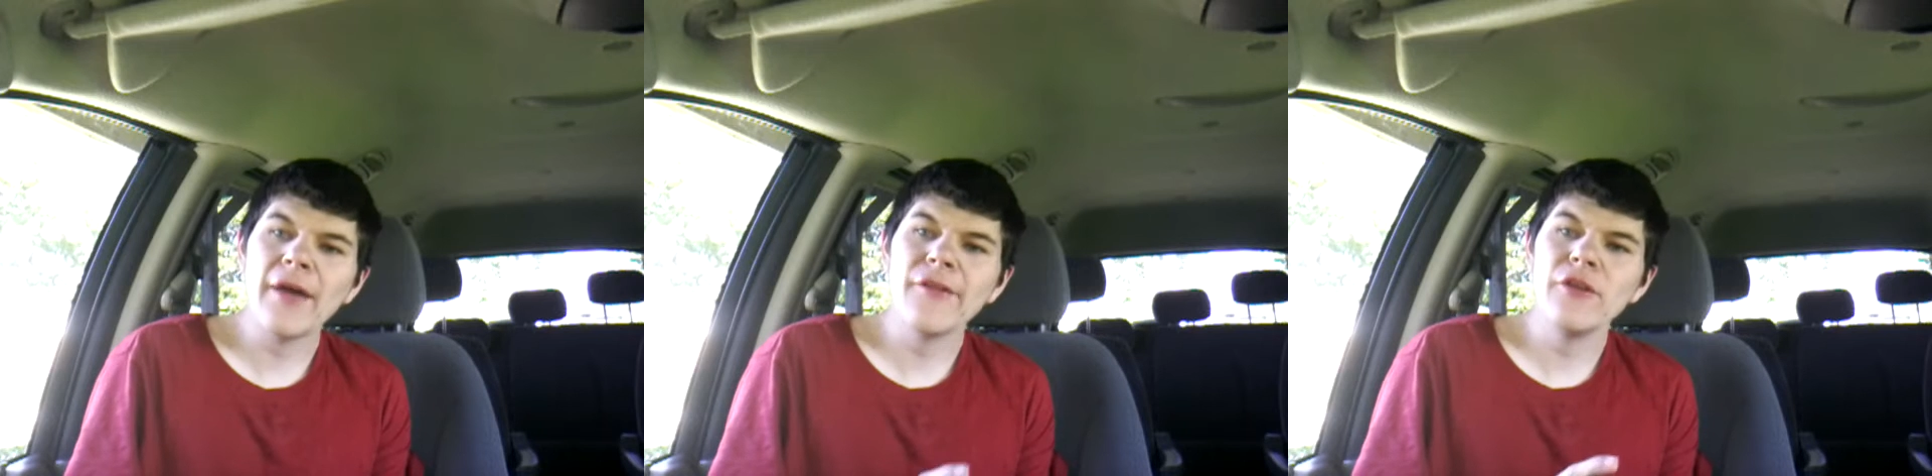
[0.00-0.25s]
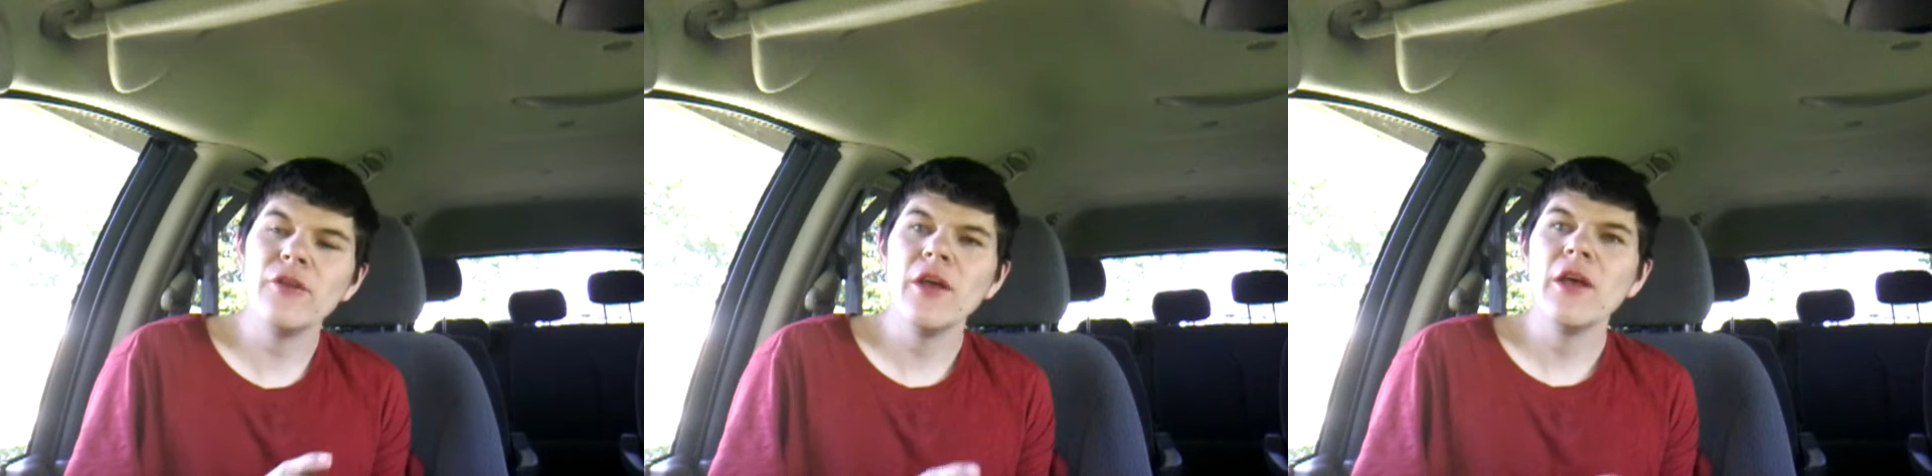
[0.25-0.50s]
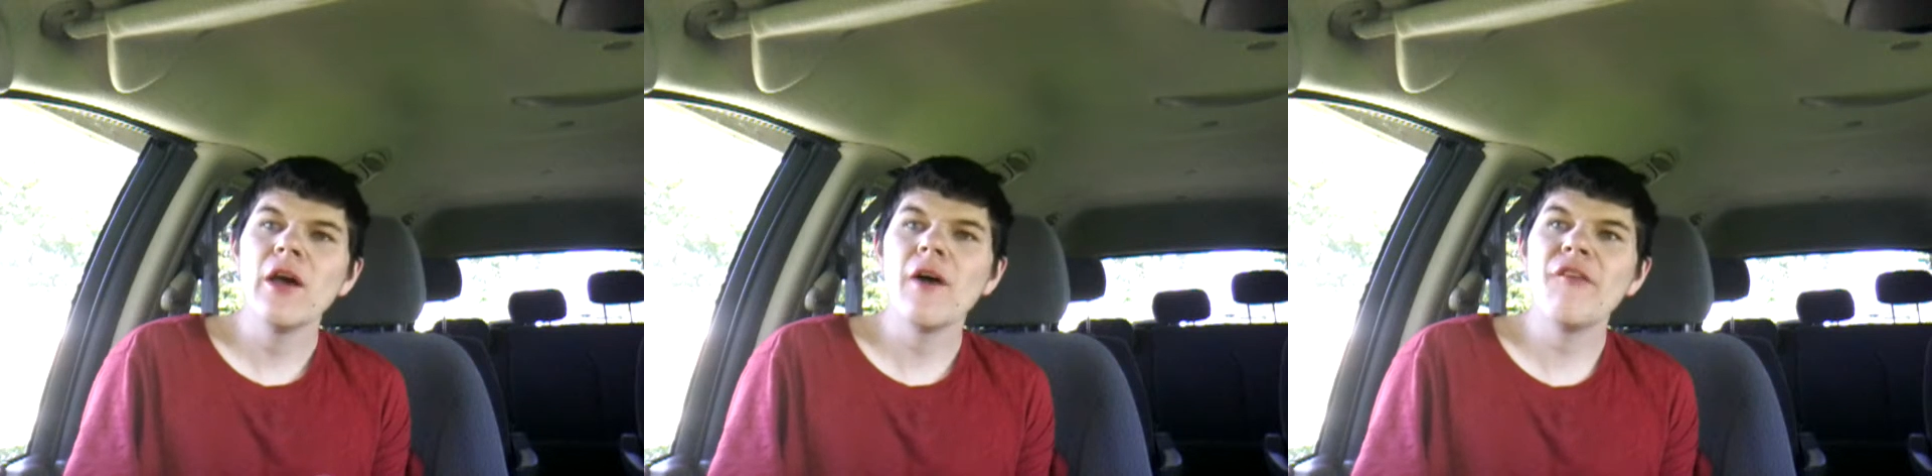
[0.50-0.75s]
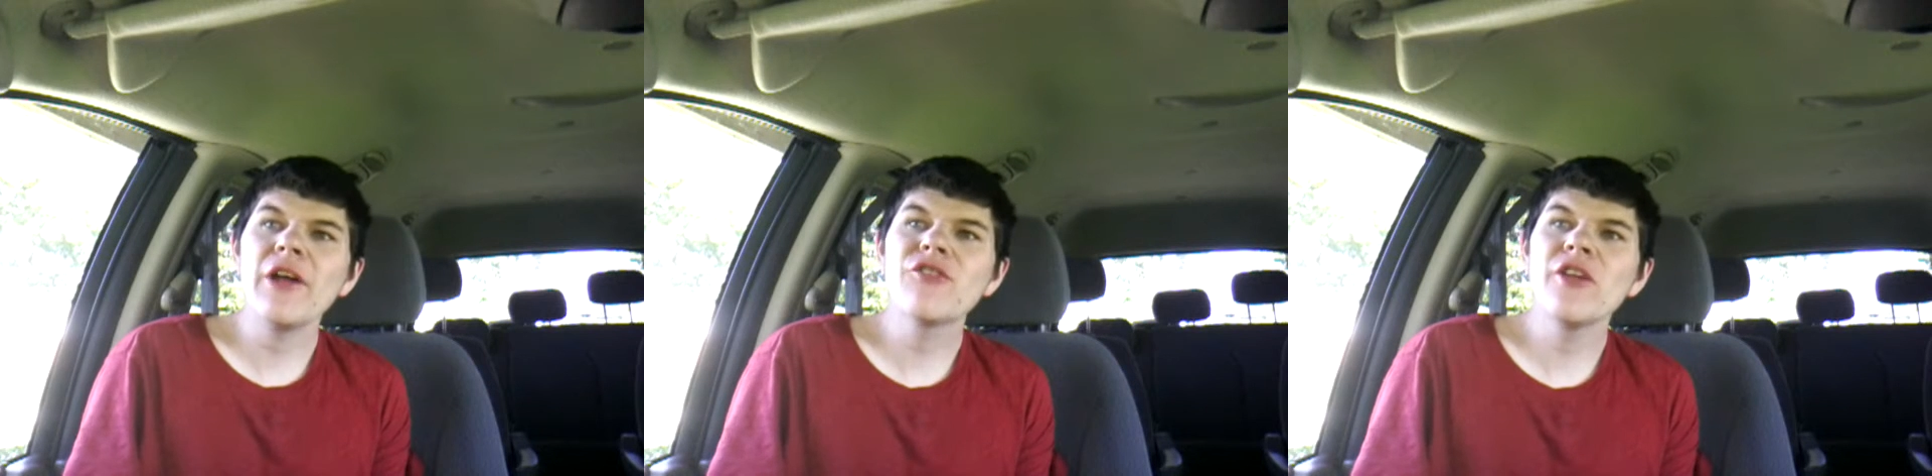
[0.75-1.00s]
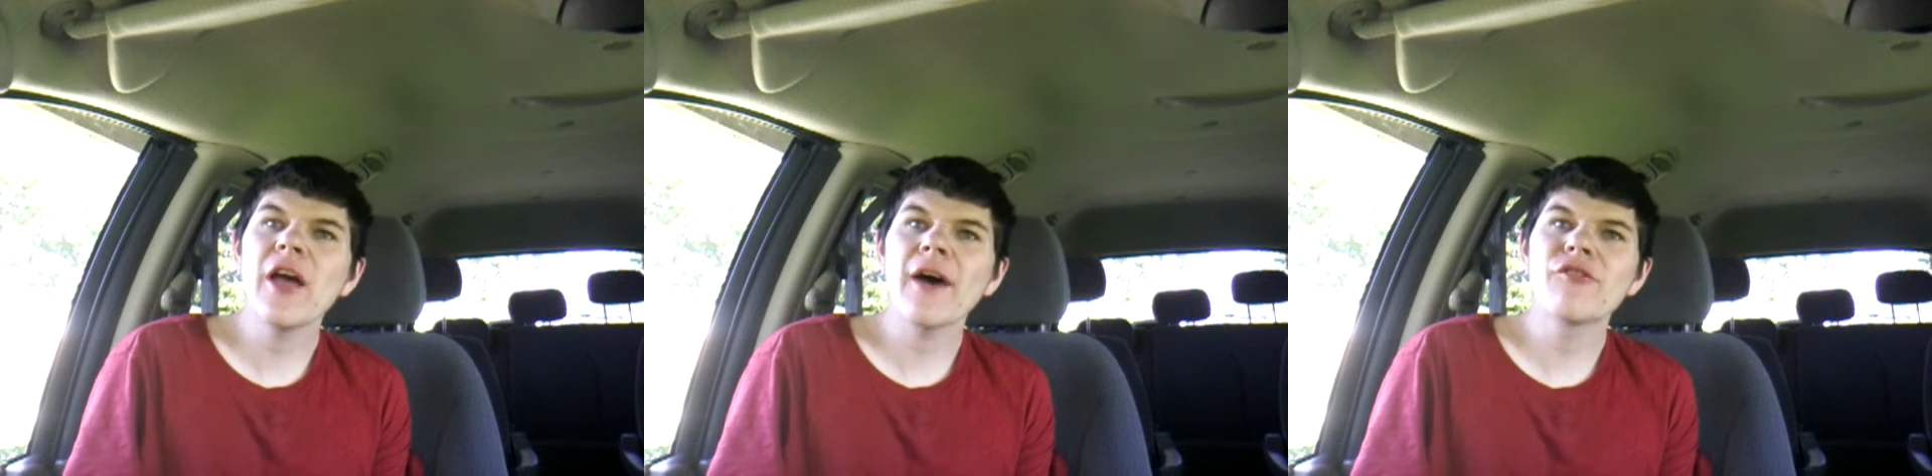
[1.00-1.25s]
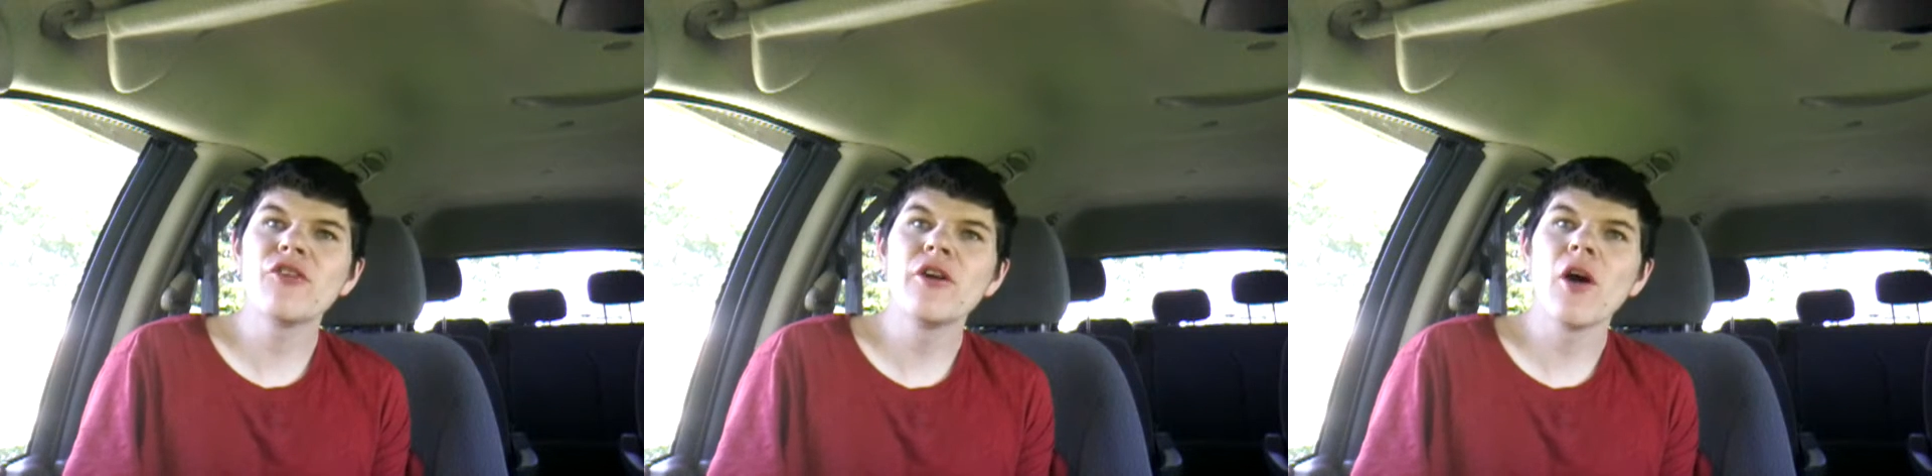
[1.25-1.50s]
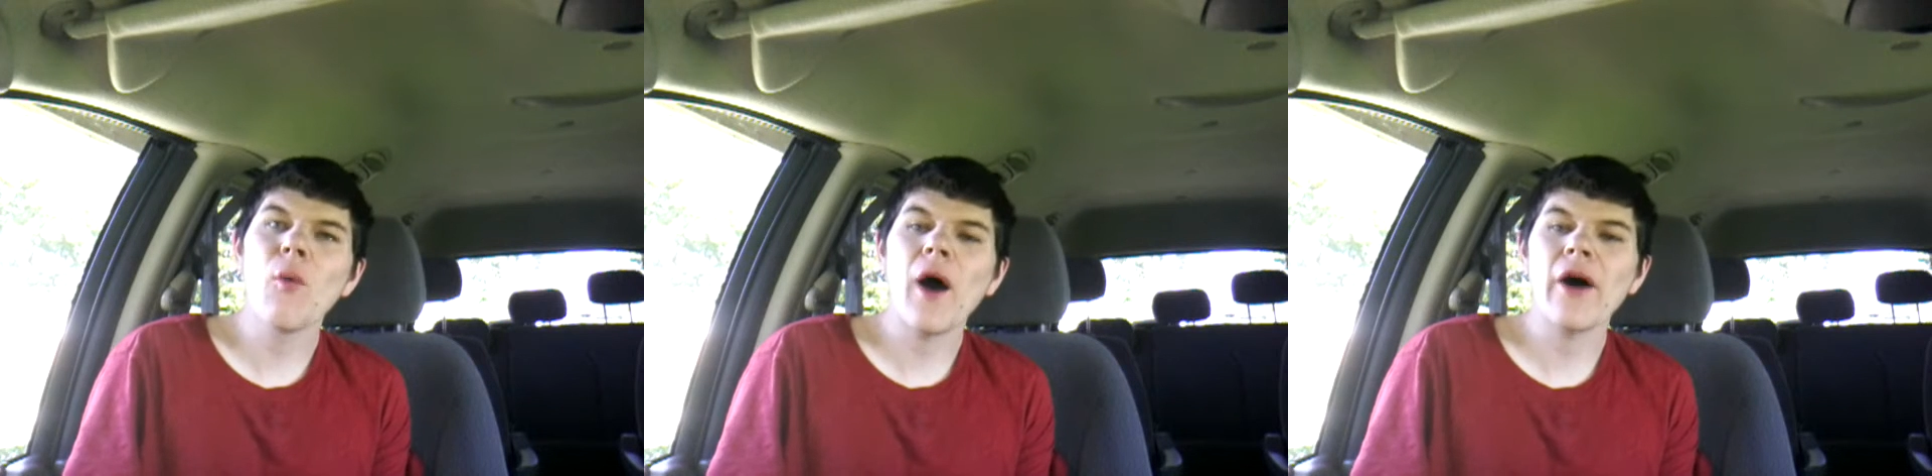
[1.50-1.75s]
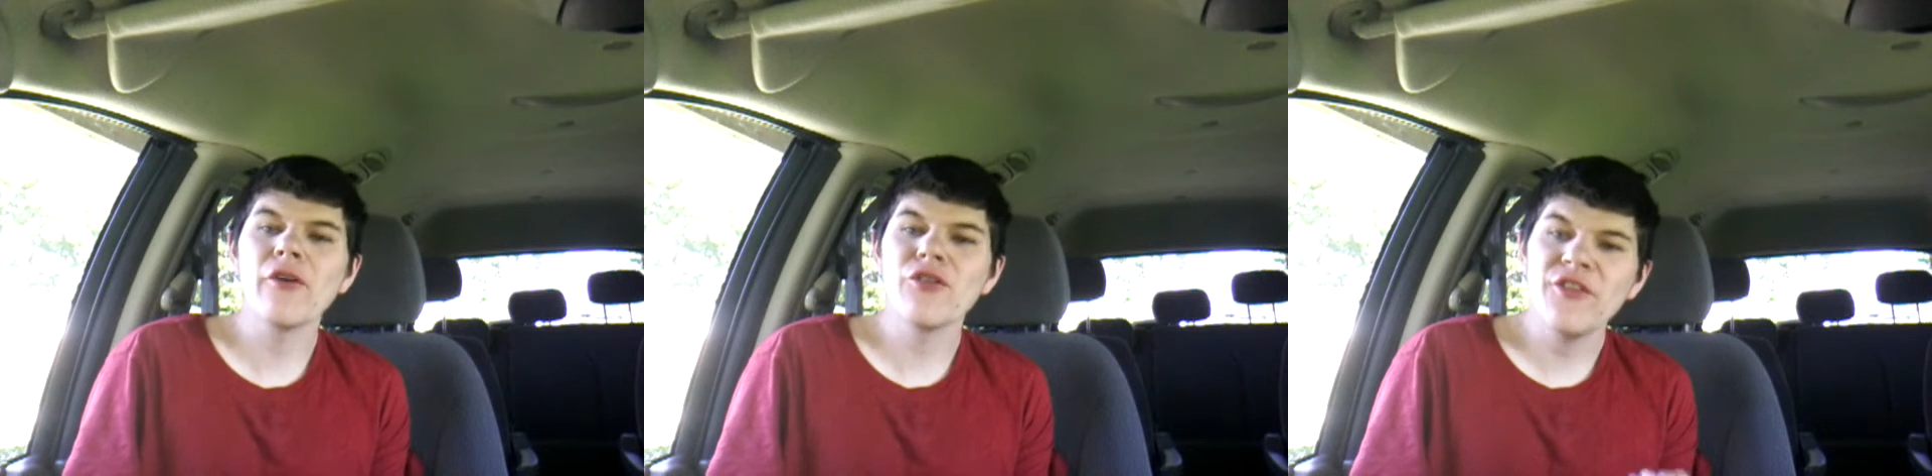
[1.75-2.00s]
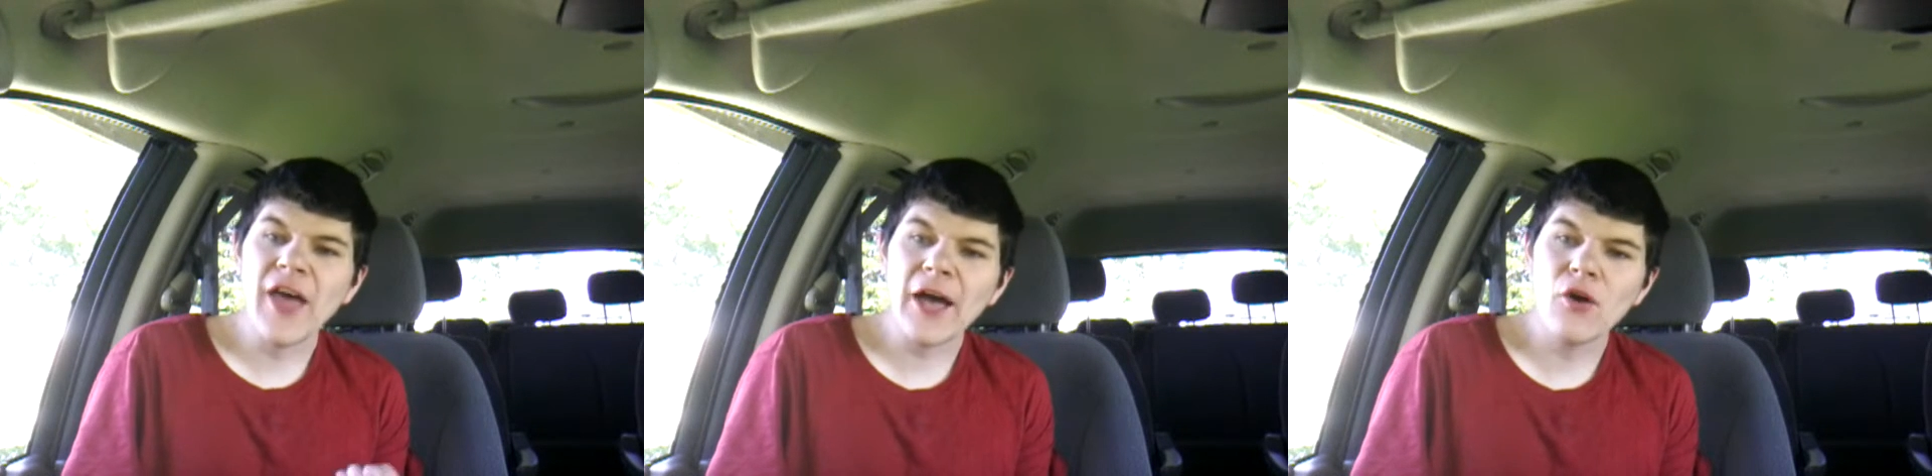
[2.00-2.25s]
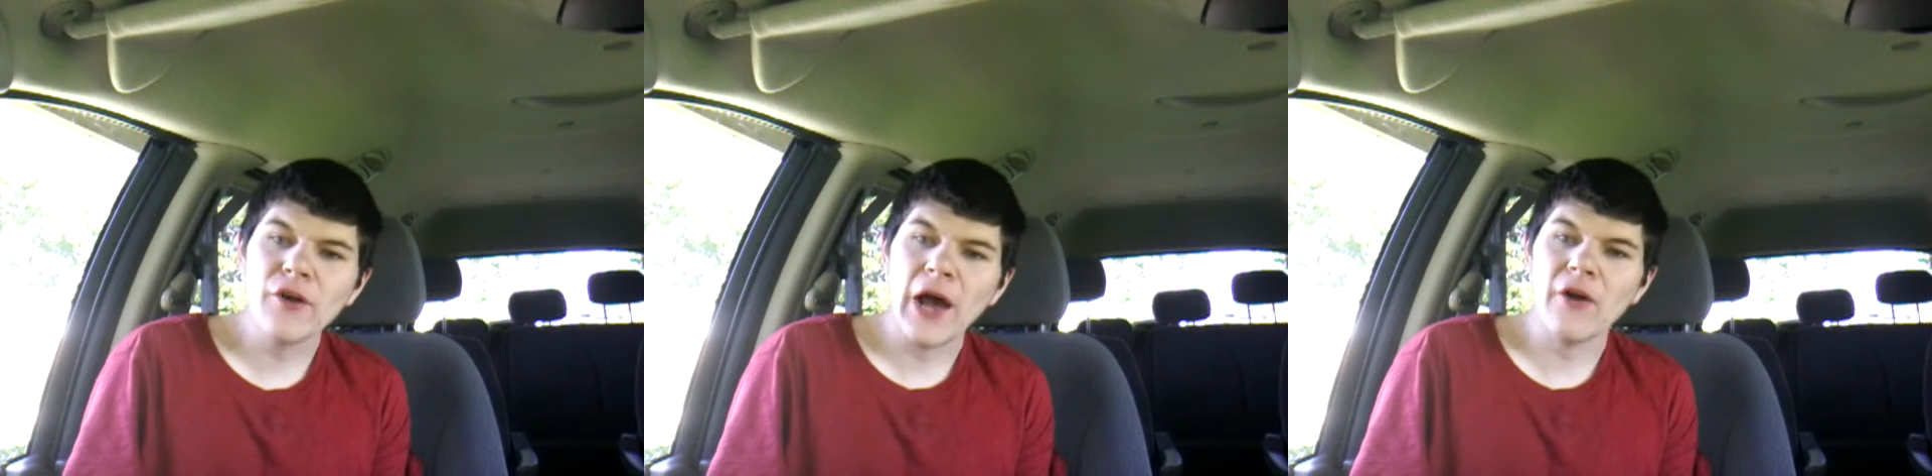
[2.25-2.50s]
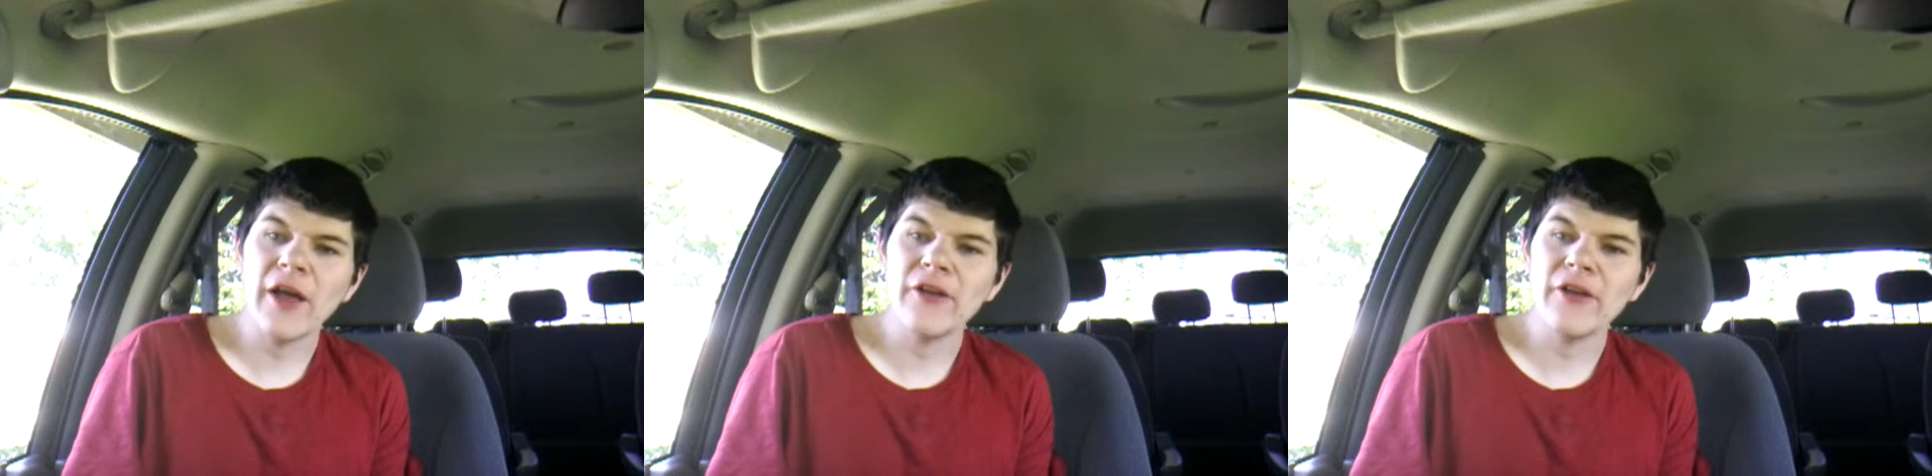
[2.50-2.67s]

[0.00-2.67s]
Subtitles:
and then eventually, after a while, you see that go down,